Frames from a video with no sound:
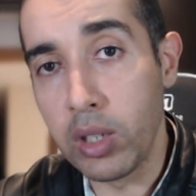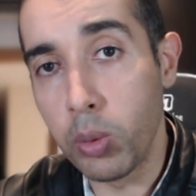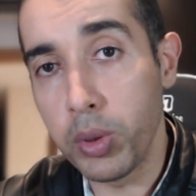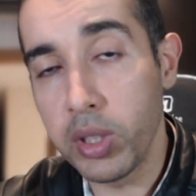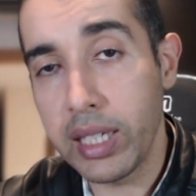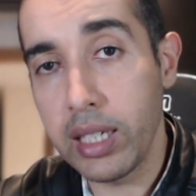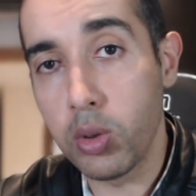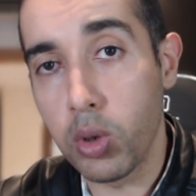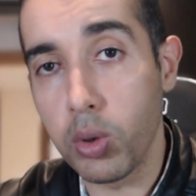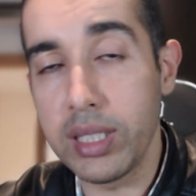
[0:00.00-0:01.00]
Nobuyuki
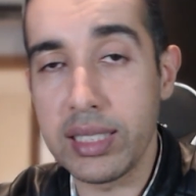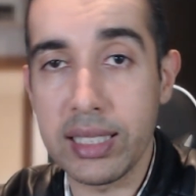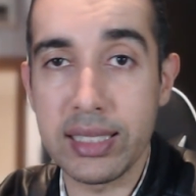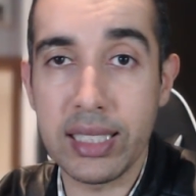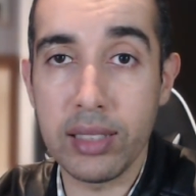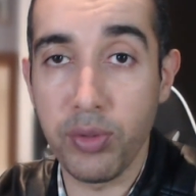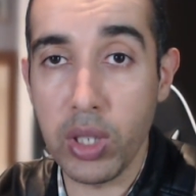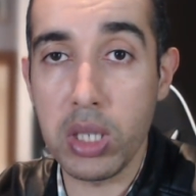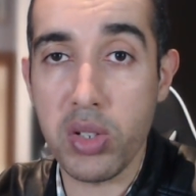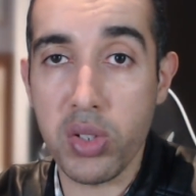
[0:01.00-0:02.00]
Kuroki-san said
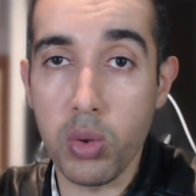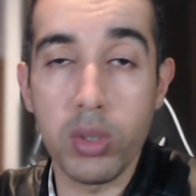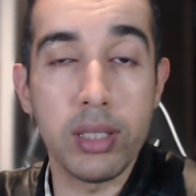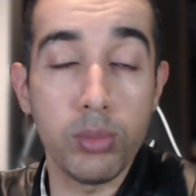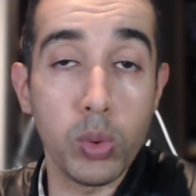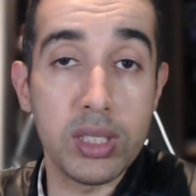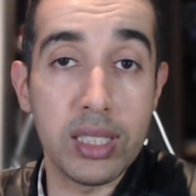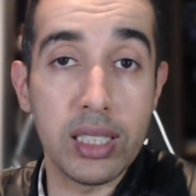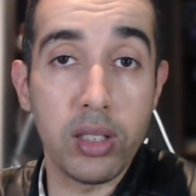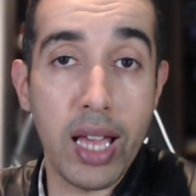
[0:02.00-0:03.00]
very soon, and we
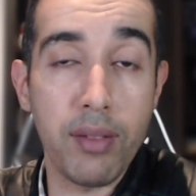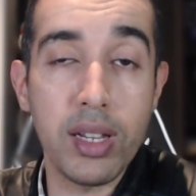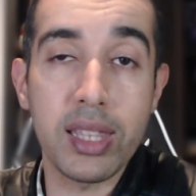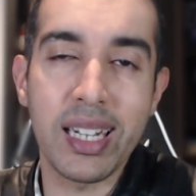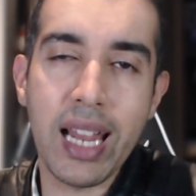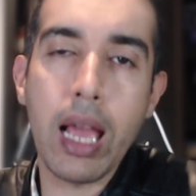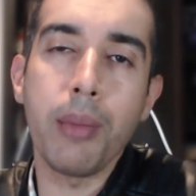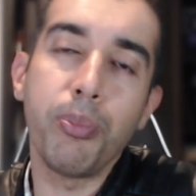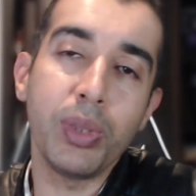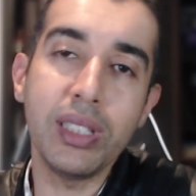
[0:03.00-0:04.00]
still don't have anything. And
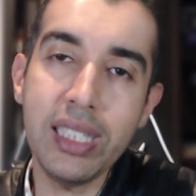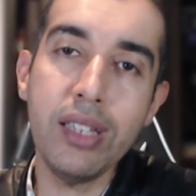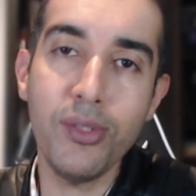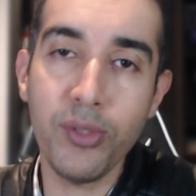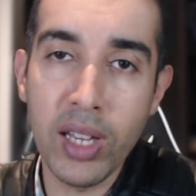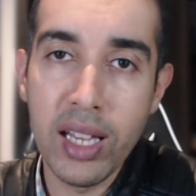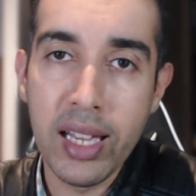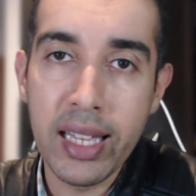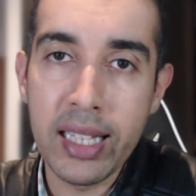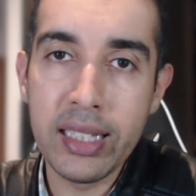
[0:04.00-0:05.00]
I believe
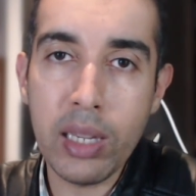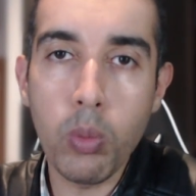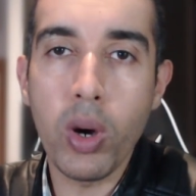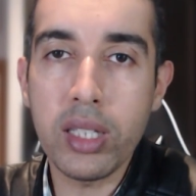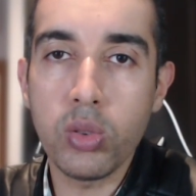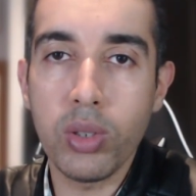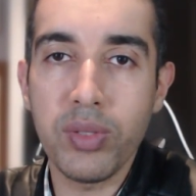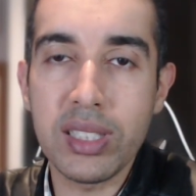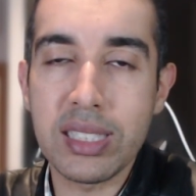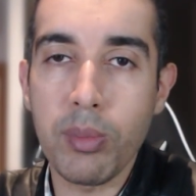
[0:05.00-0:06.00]
they wanted to
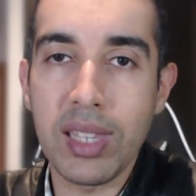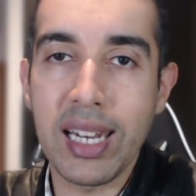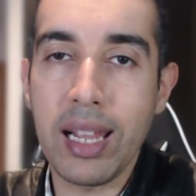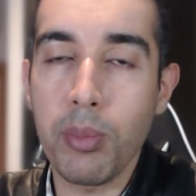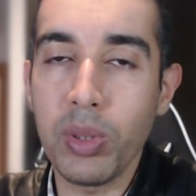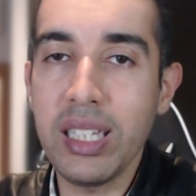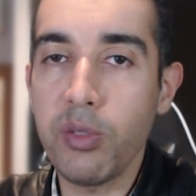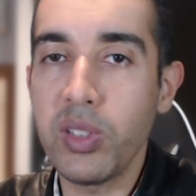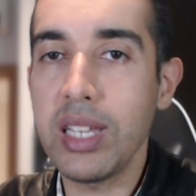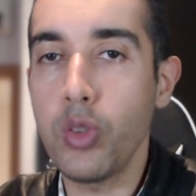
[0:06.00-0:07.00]
reveal something, and I
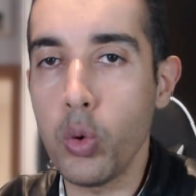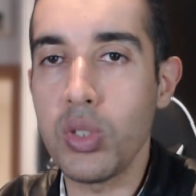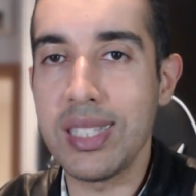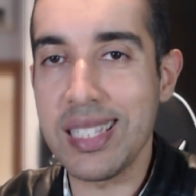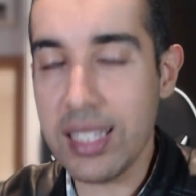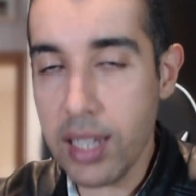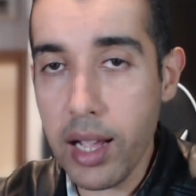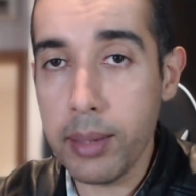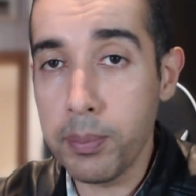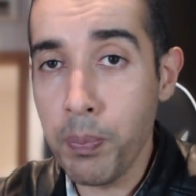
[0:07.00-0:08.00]
believe they used this
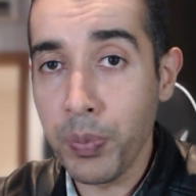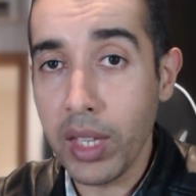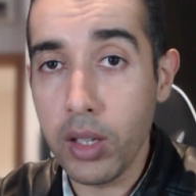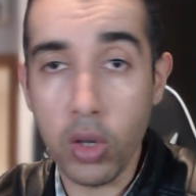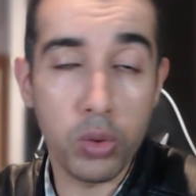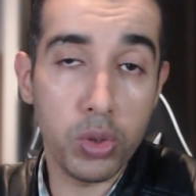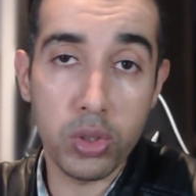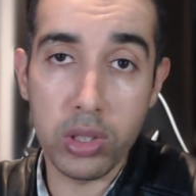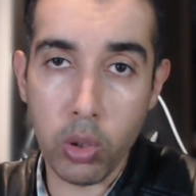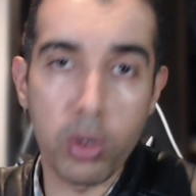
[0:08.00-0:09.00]
time, you know, due
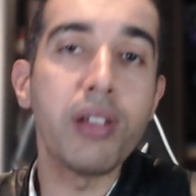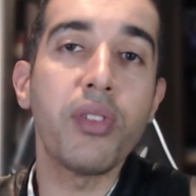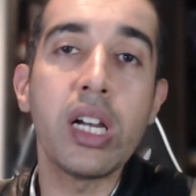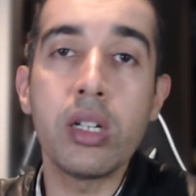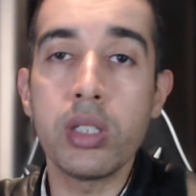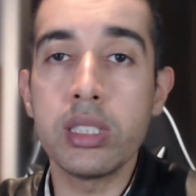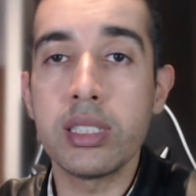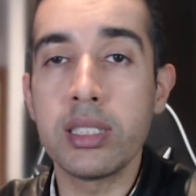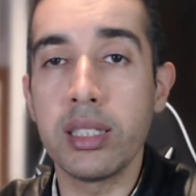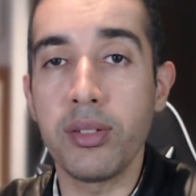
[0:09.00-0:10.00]
to the
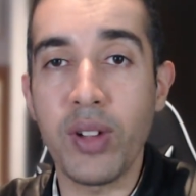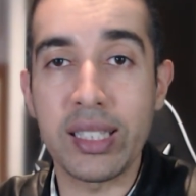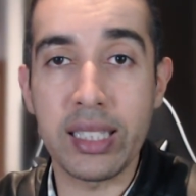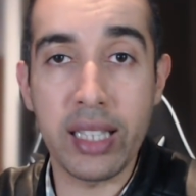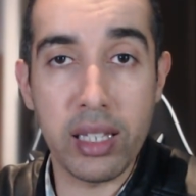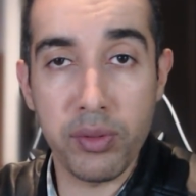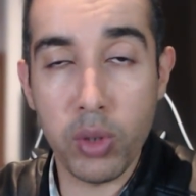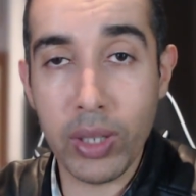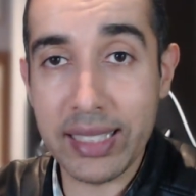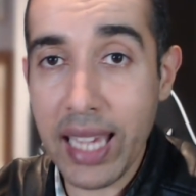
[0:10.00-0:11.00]
coronavirus, the fact that
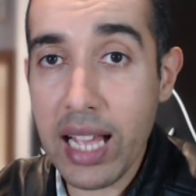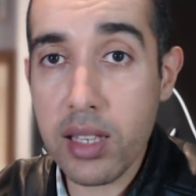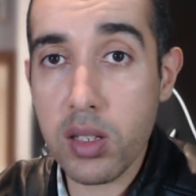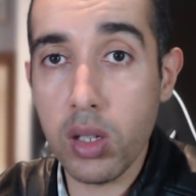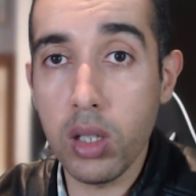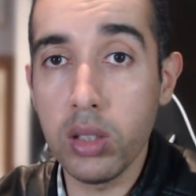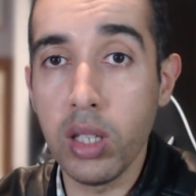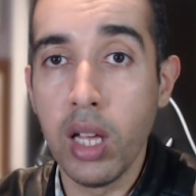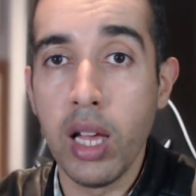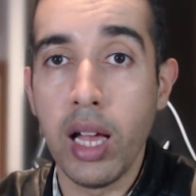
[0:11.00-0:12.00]
Evo got cancelled,
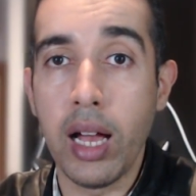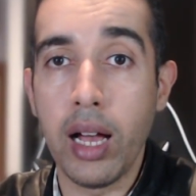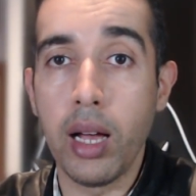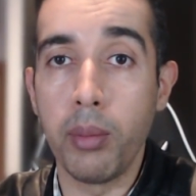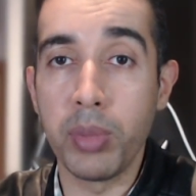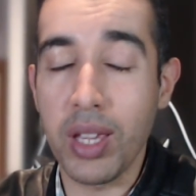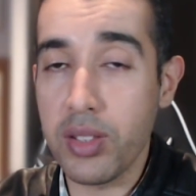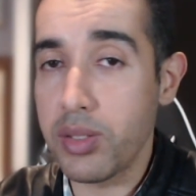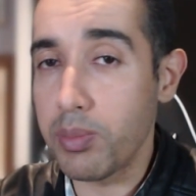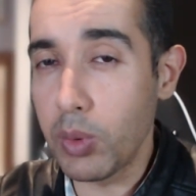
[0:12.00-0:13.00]

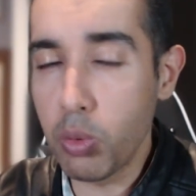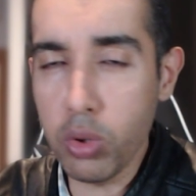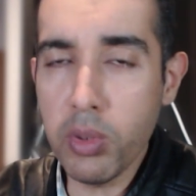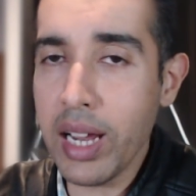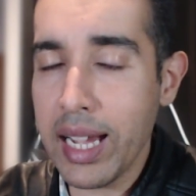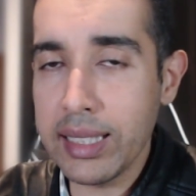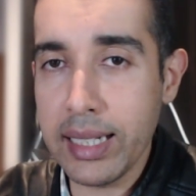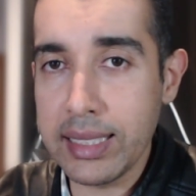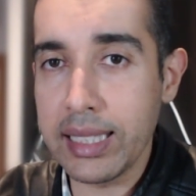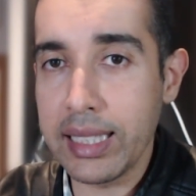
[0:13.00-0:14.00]
because rumor had
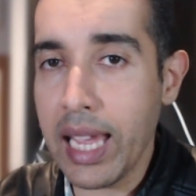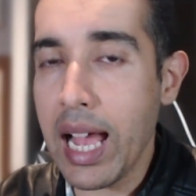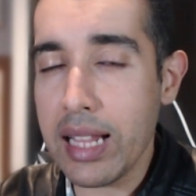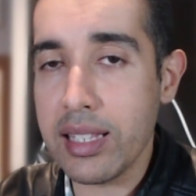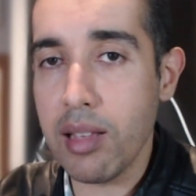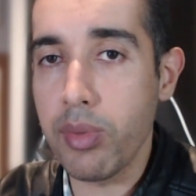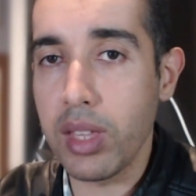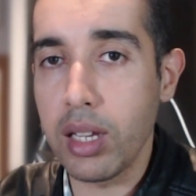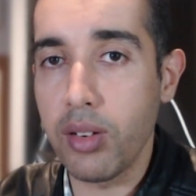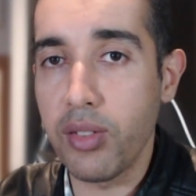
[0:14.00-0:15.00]
it is that they had
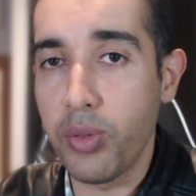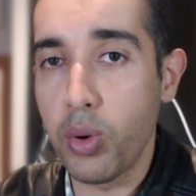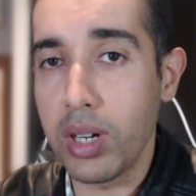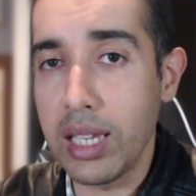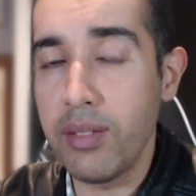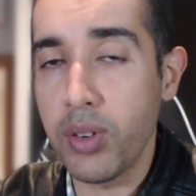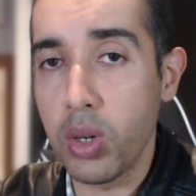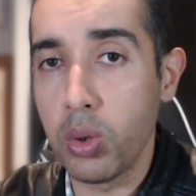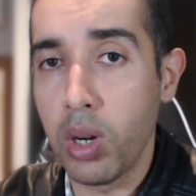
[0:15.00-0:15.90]
something for Evo